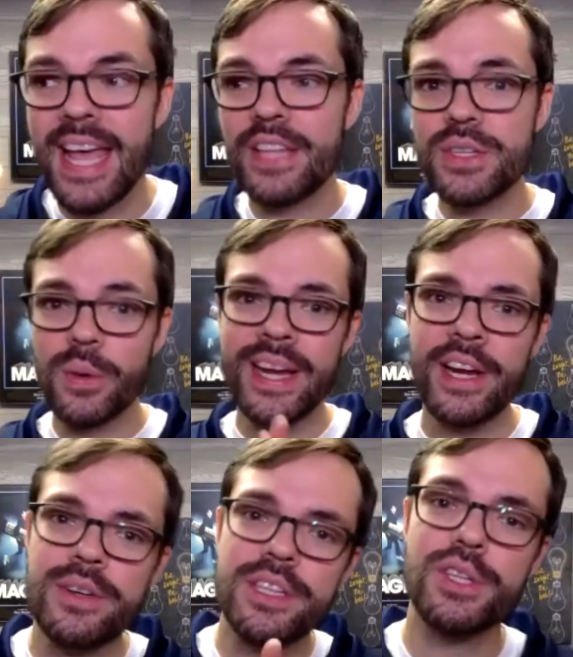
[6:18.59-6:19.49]
And so
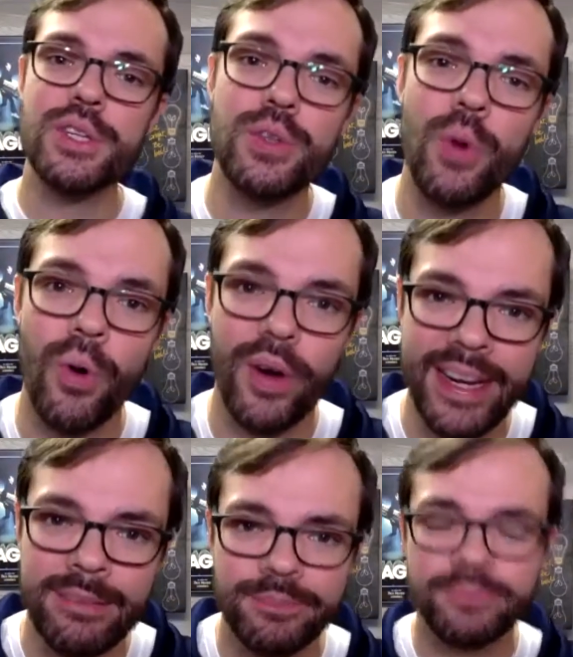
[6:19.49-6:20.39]
here's a
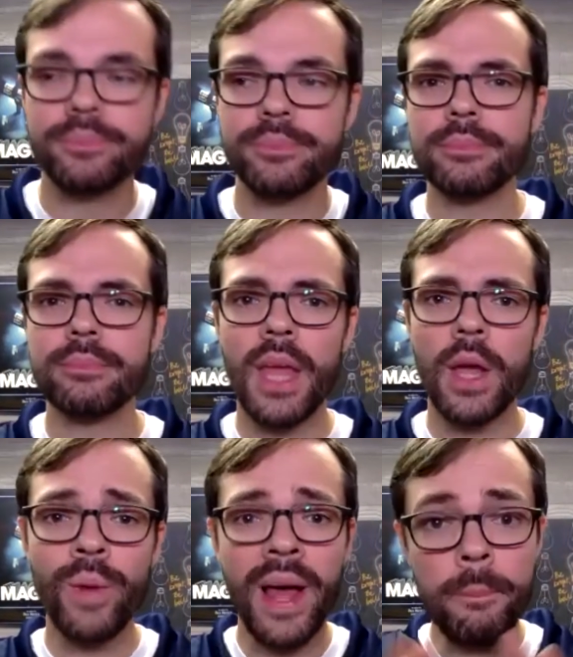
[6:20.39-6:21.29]
story
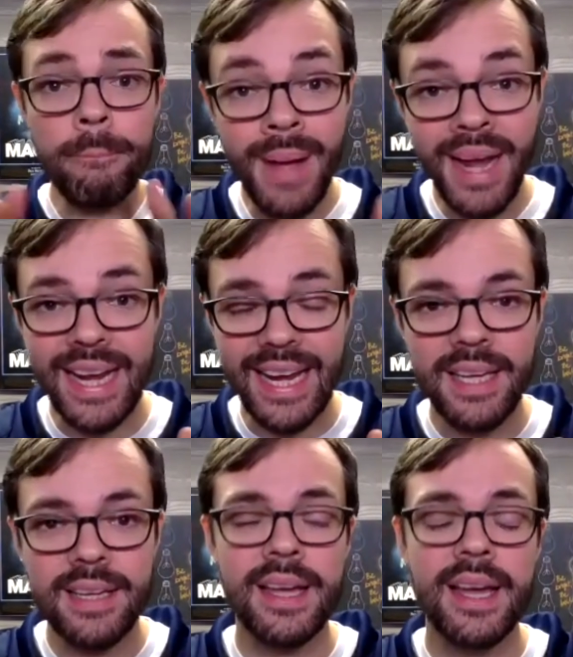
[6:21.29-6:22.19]
around
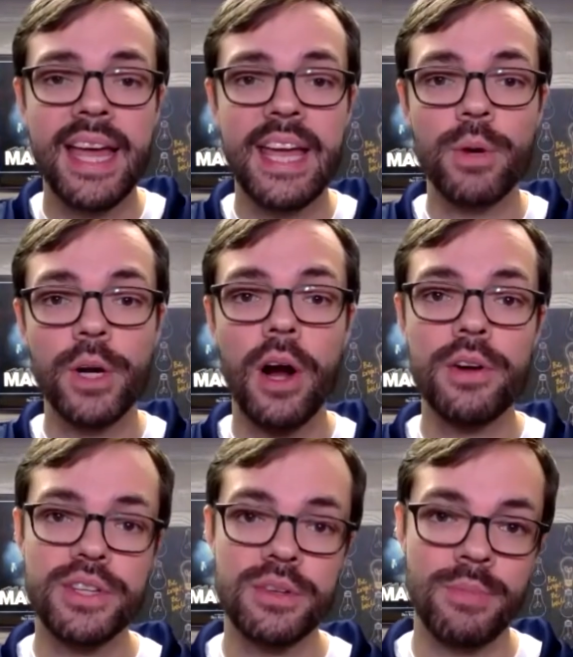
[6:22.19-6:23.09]
money in
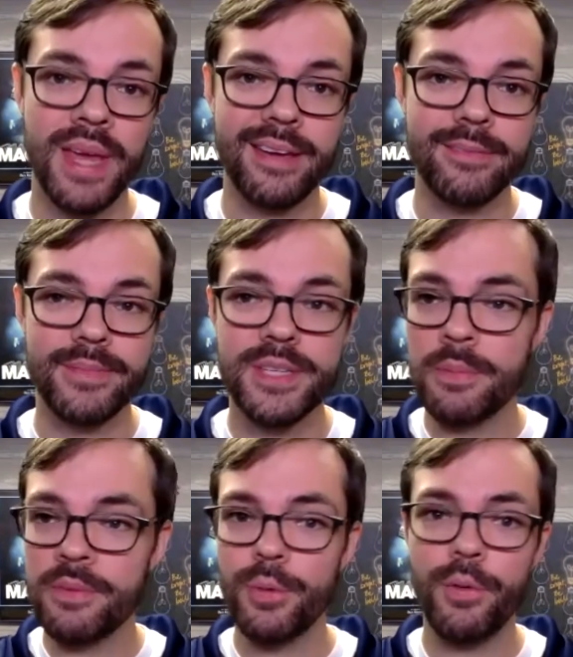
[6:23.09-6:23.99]
regards to me.
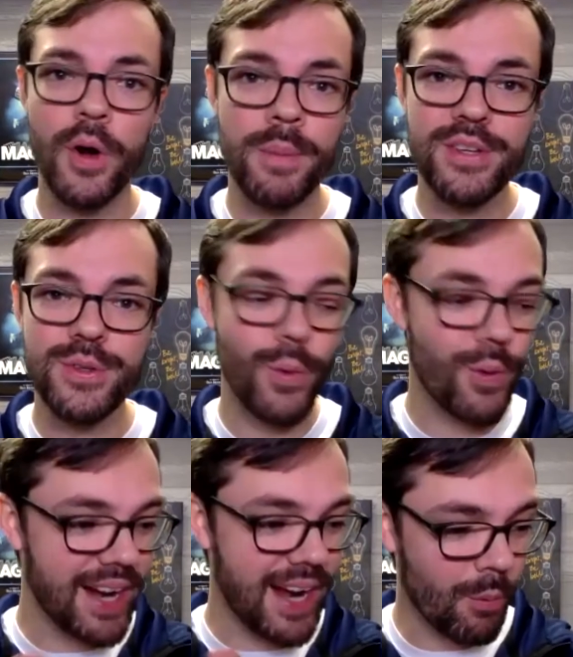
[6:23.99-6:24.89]
Some of you have heard my
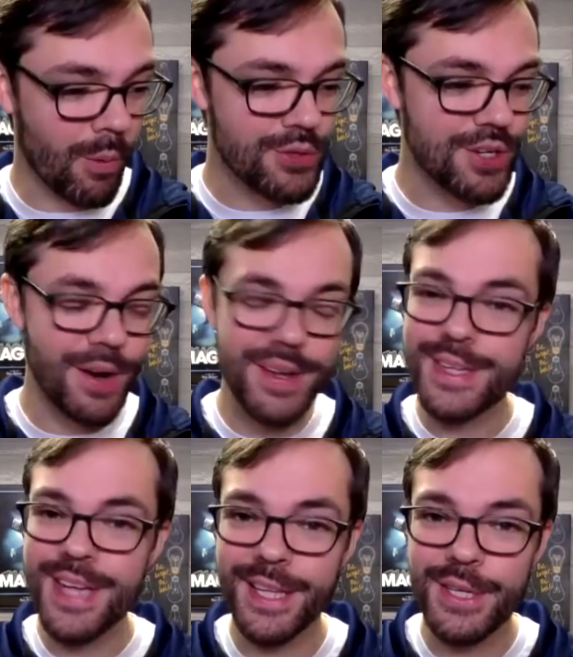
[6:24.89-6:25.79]
story. I won't share it in
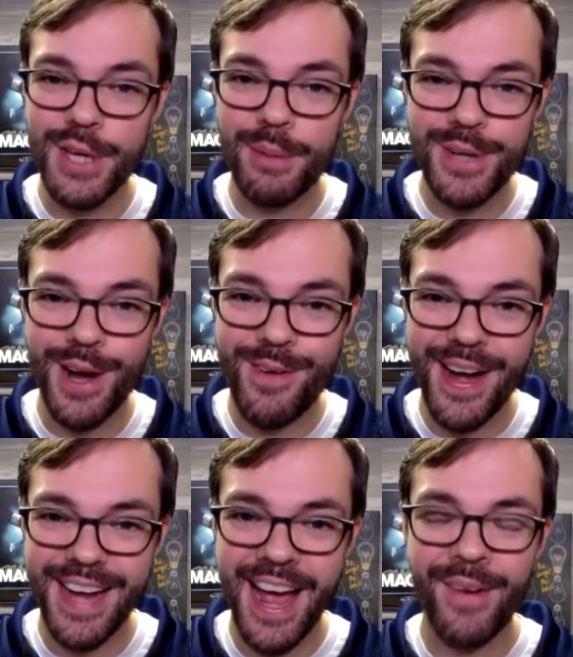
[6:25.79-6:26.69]
the daily jumpstart
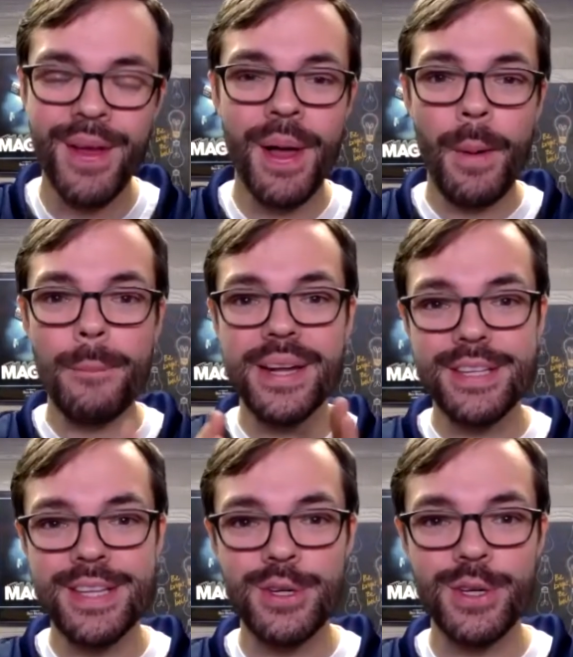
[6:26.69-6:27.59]
right now, but
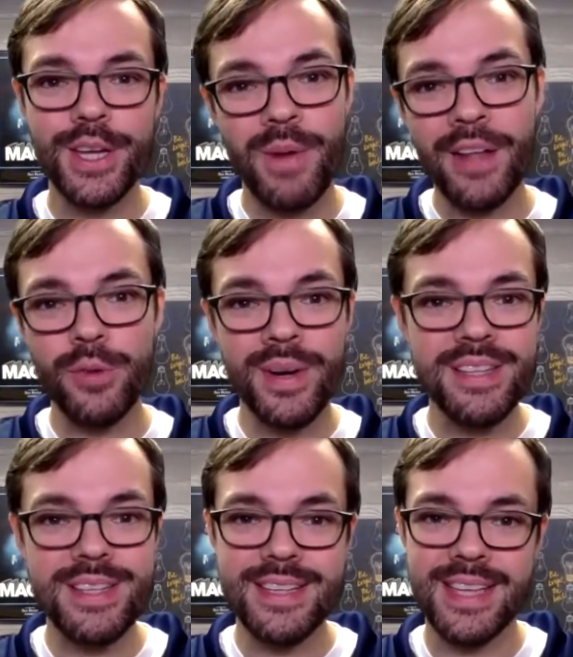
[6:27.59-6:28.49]
essentially around
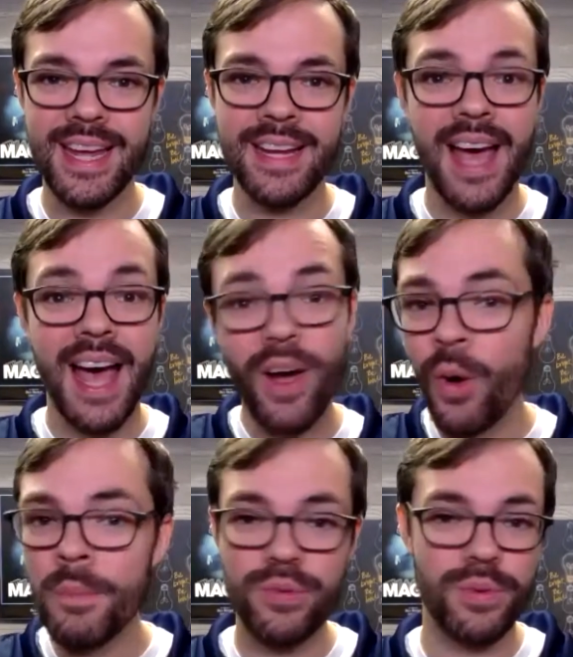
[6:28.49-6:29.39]
2016, I
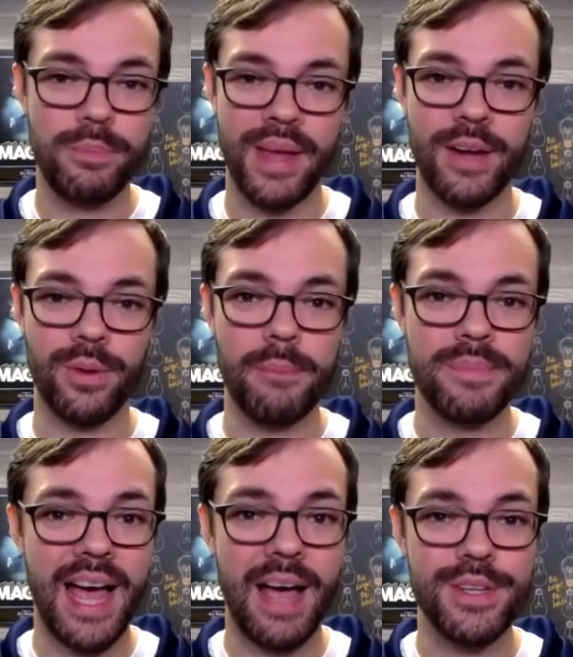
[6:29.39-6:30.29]
almost went bankrupt.
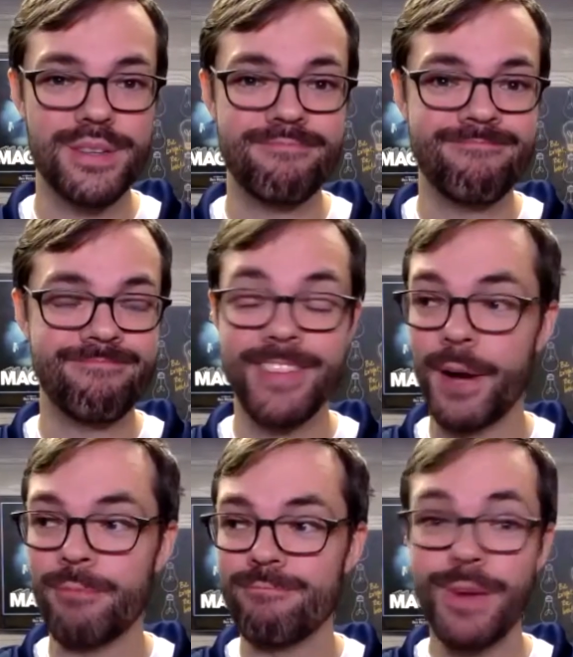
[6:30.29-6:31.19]
I was, you
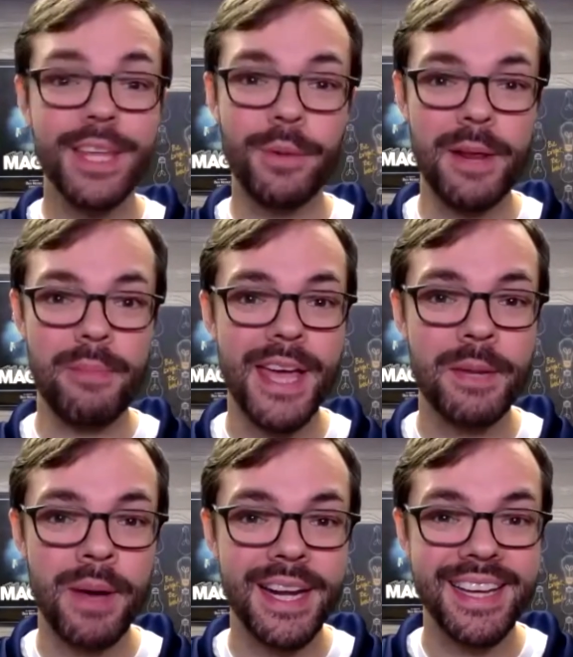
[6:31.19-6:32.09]
know, really great at
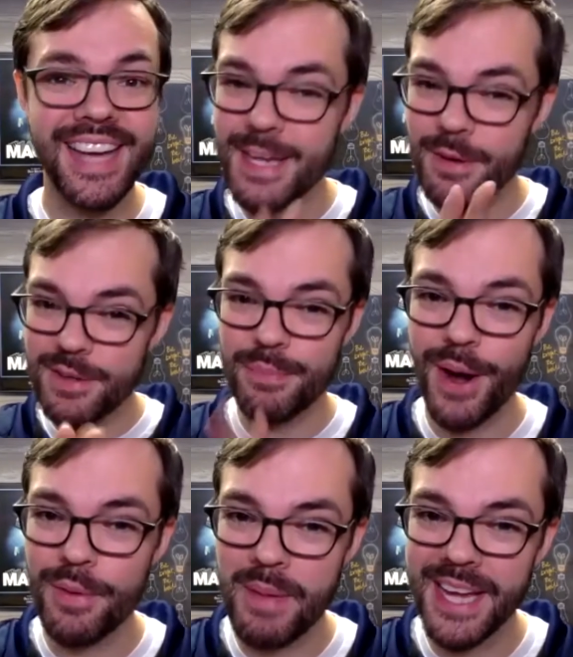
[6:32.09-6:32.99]
making money. I said I was a
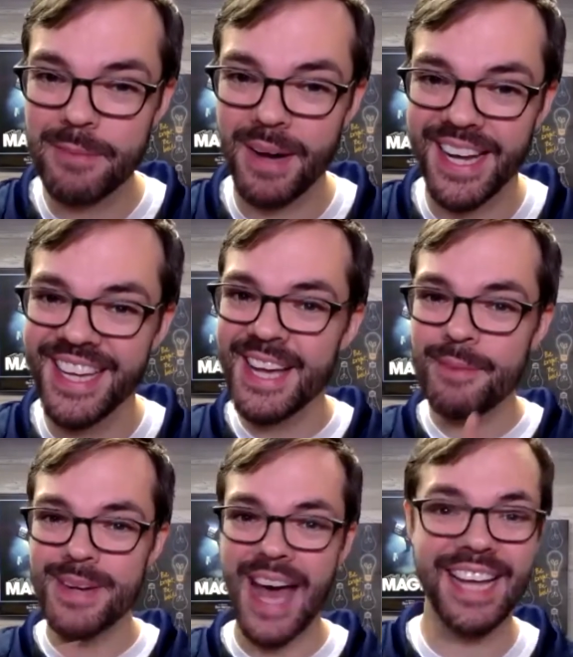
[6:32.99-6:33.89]
pro at making money,
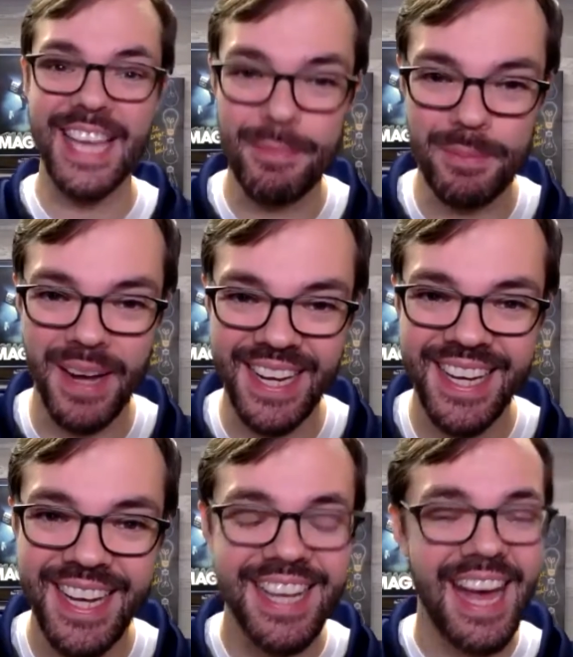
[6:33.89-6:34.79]
but not at keeping money.
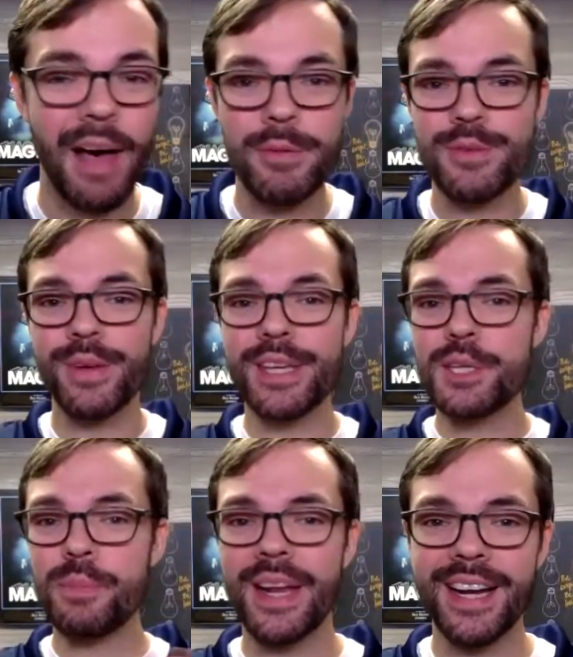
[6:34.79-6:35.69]
I was really
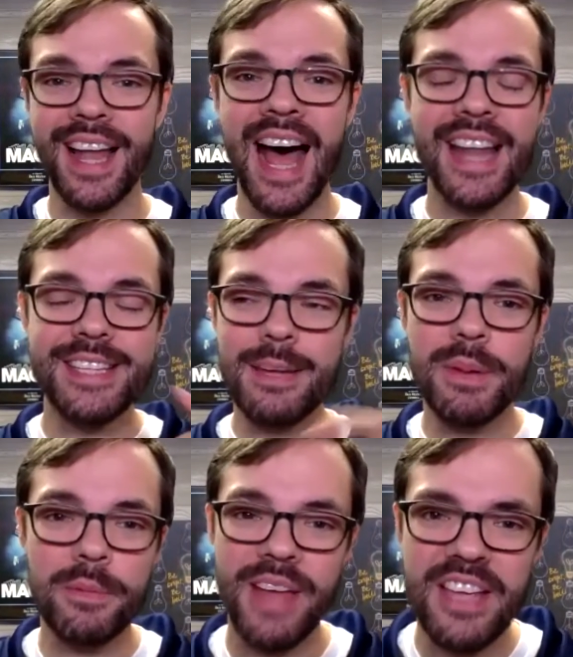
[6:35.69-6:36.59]
spending a lot. And some
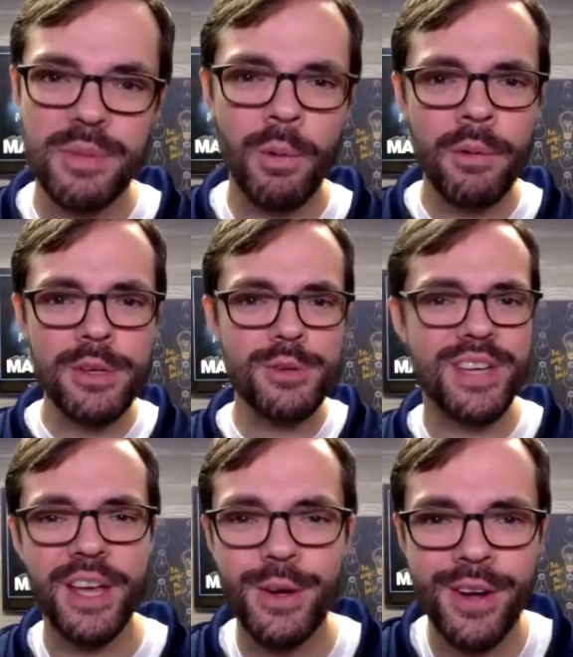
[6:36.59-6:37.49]
people have asked me, what would you
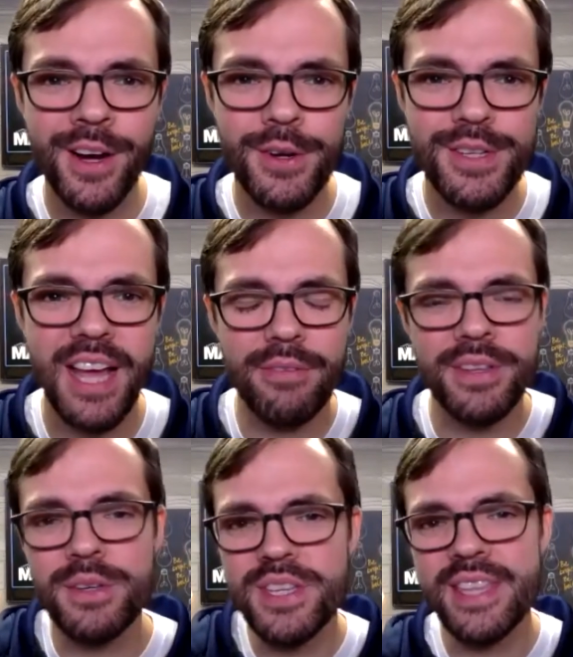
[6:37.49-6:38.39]
tell your younger self?
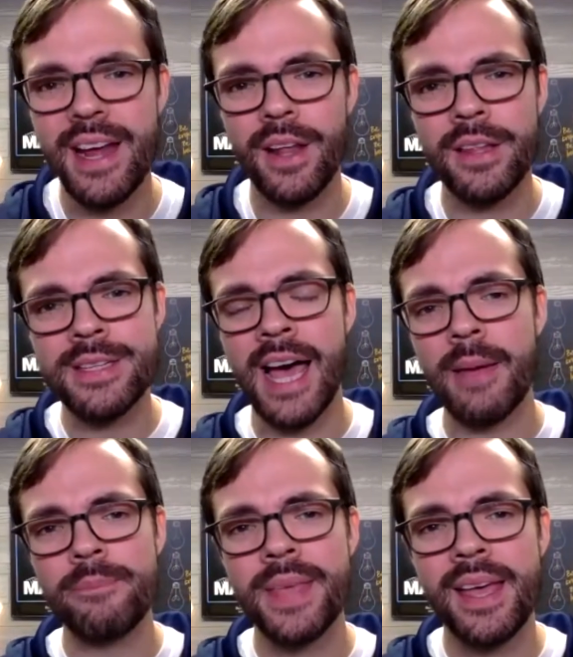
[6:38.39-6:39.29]
And you see that all the
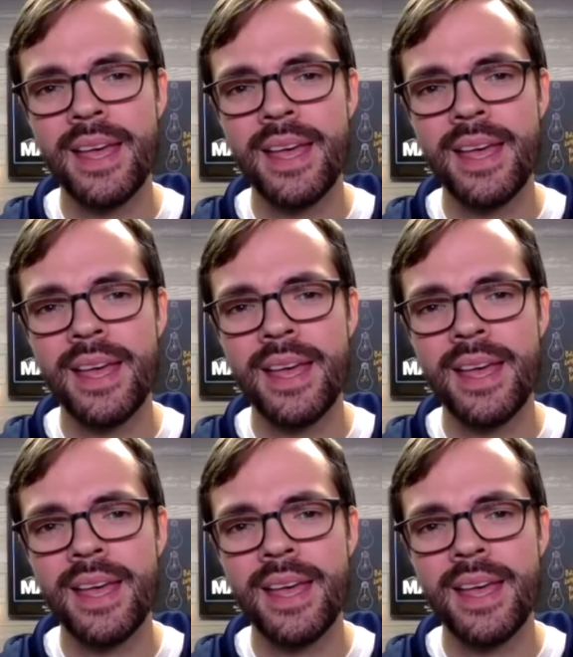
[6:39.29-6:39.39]
time.